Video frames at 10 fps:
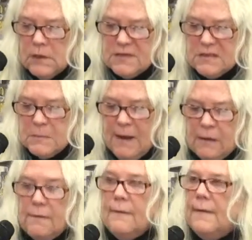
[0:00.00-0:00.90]

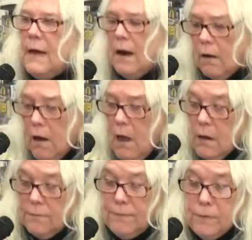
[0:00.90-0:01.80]
suspended in the air
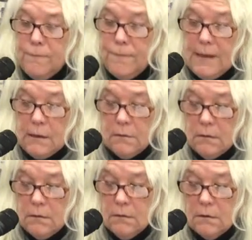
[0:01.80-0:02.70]
a few feet
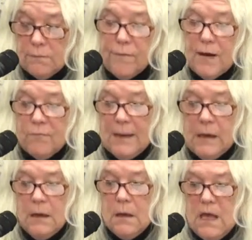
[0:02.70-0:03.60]
in front of me,